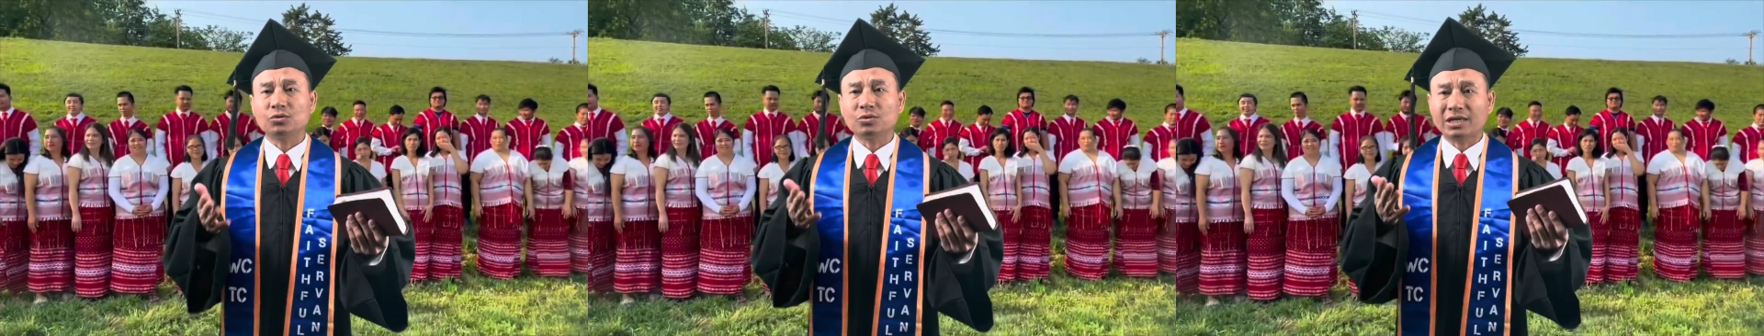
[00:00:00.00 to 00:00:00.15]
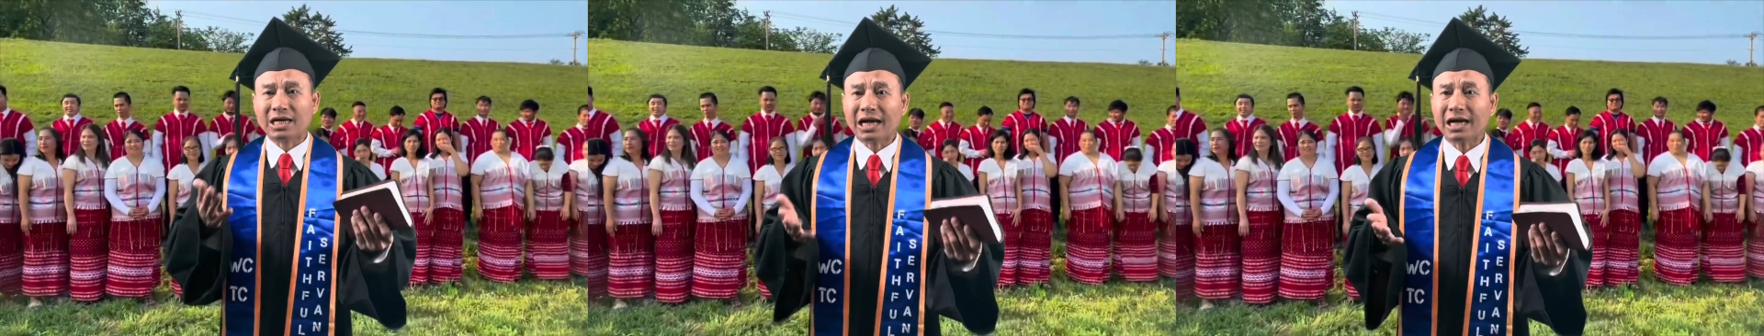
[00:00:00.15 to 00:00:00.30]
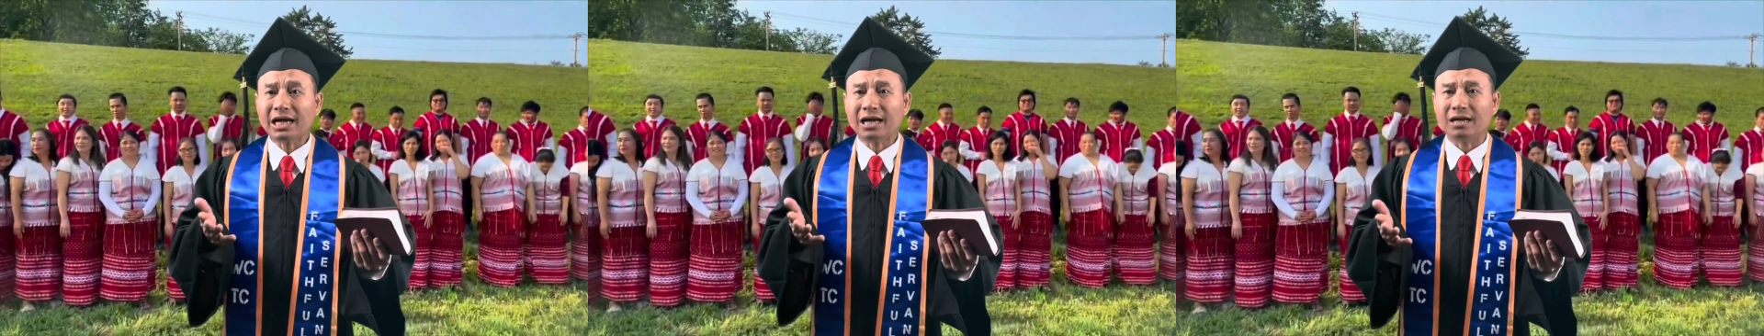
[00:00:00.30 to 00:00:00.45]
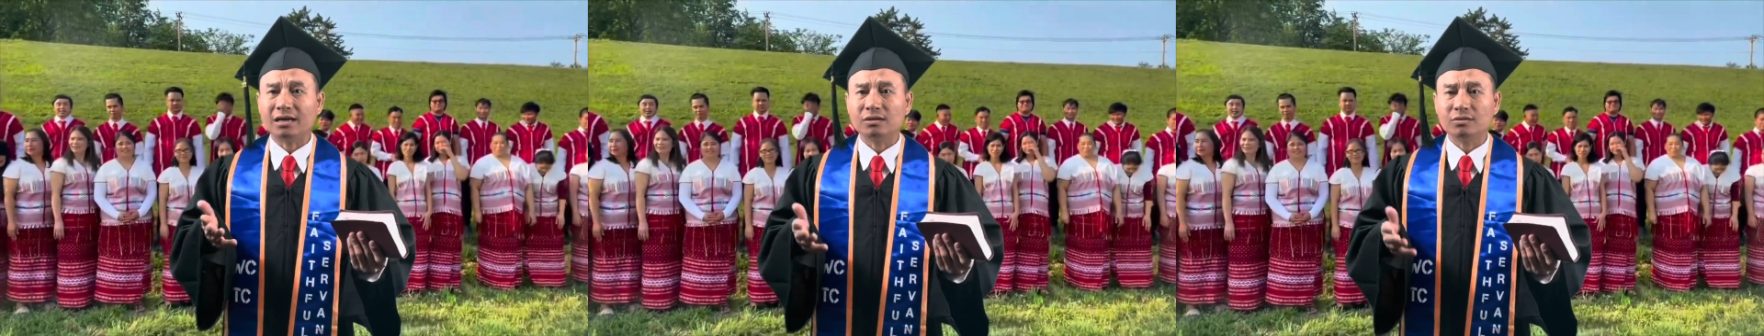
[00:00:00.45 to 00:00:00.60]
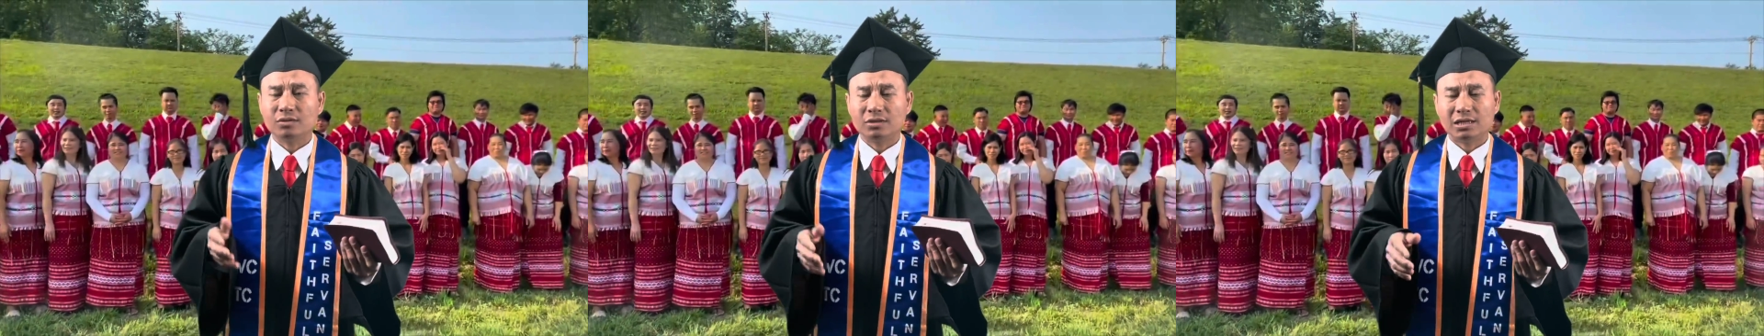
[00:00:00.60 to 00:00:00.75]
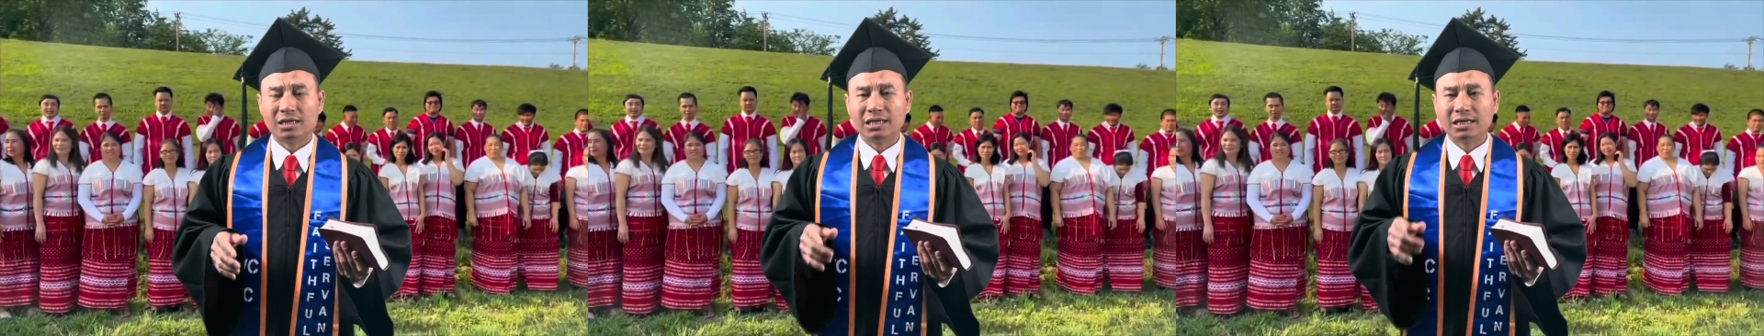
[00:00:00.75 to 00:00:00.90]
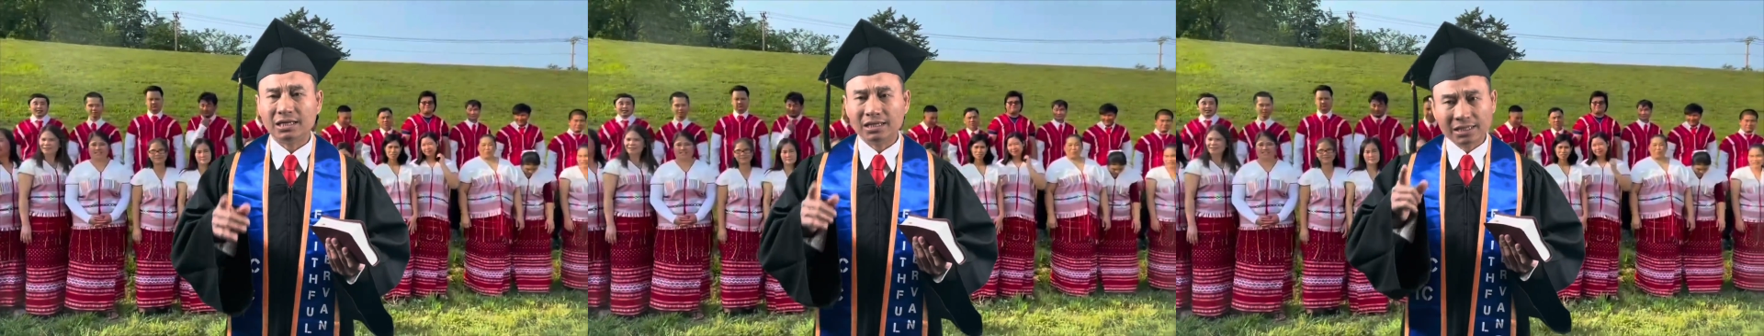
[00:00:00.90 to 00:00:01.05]
come,
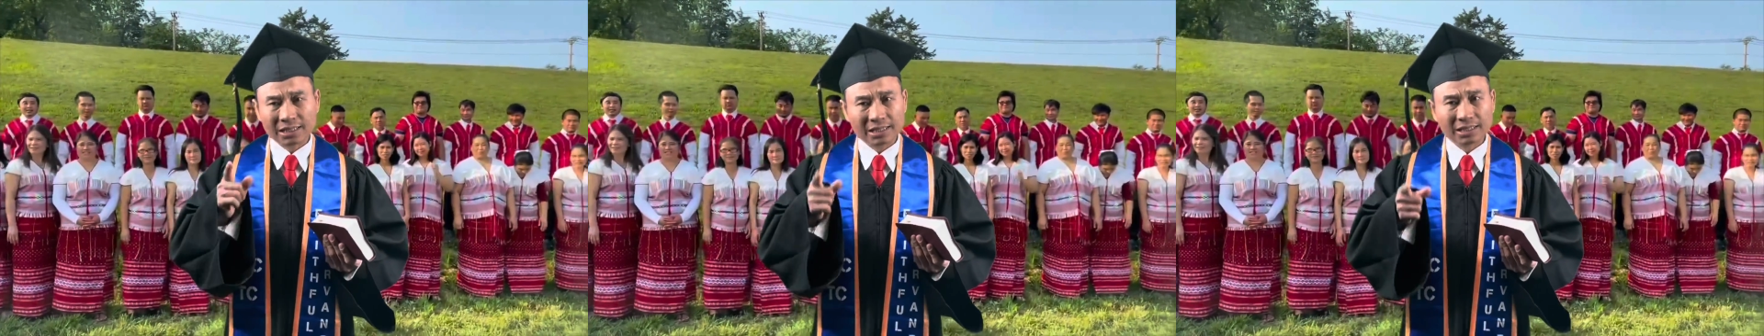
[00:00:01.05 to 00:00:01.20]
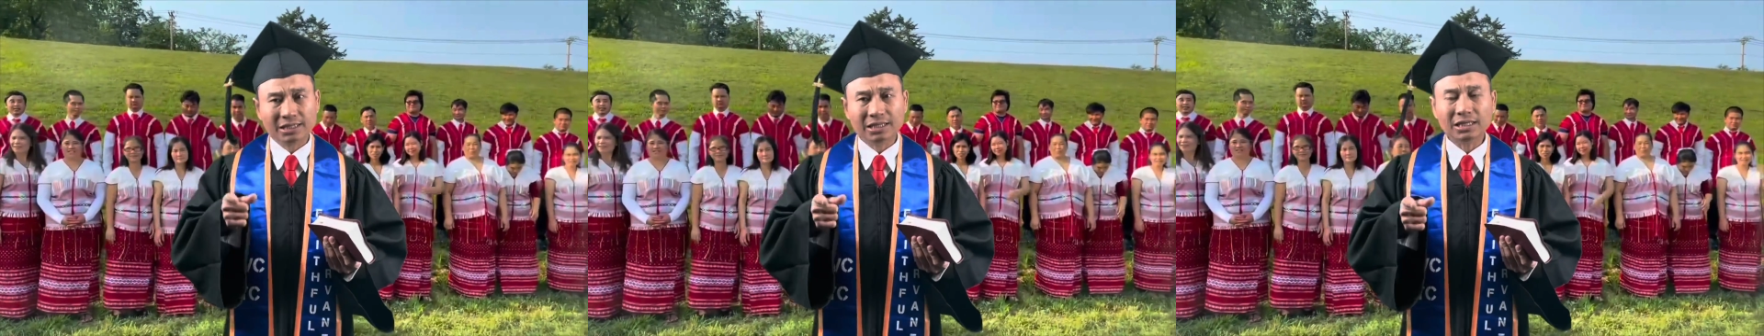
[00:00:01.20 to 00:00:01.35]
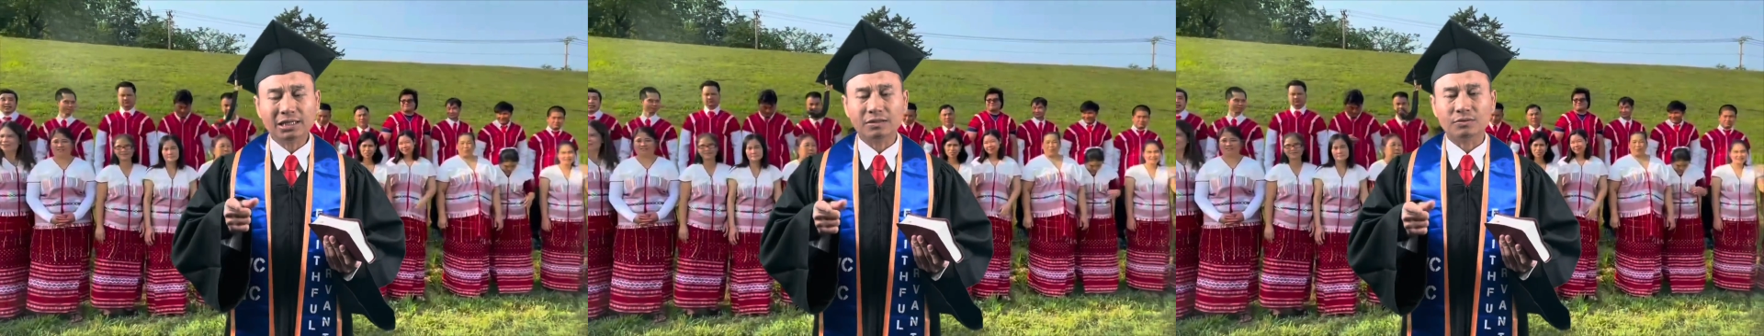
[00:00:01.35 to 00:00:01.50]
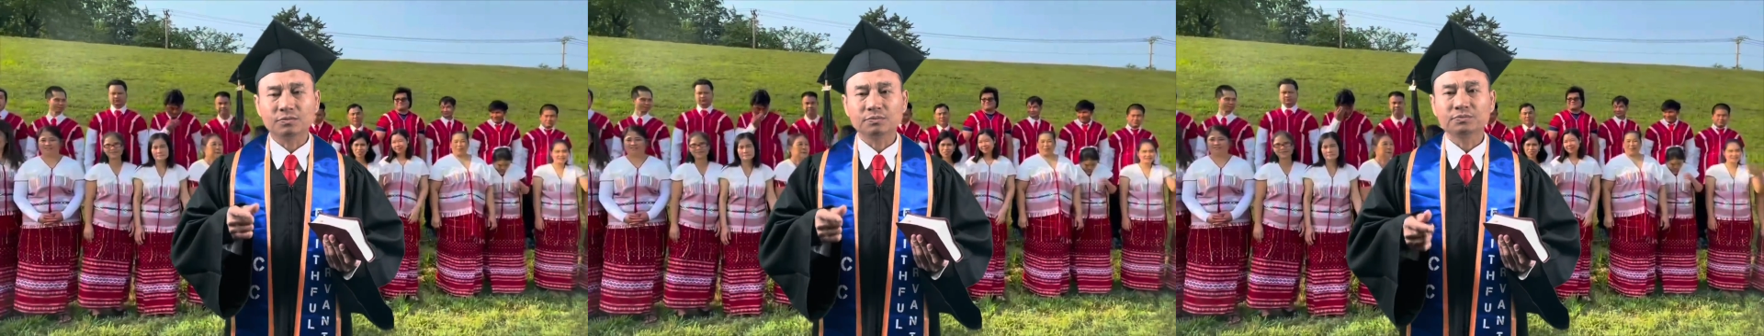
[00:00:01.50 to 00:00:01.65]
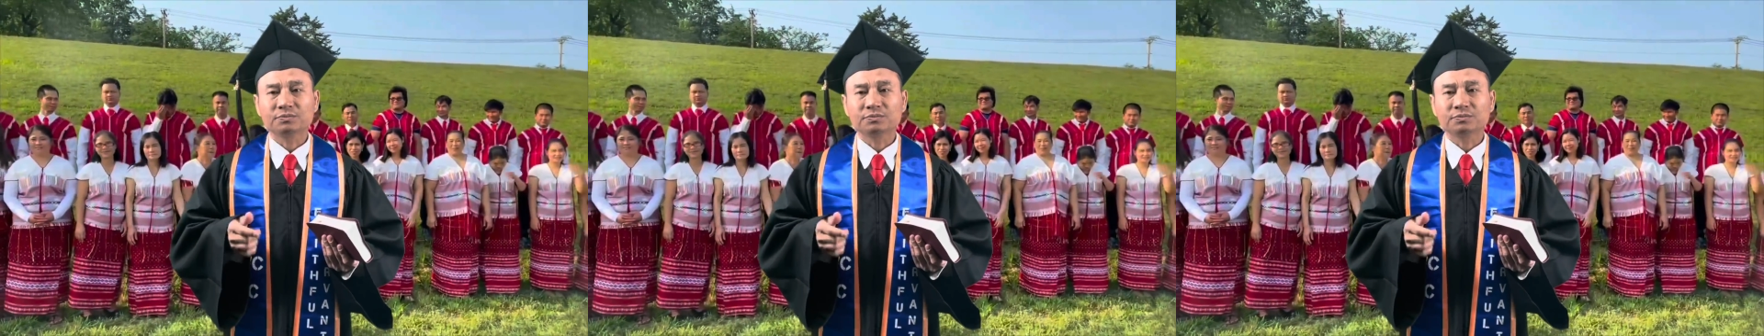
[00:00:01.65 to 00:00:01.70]
and he did.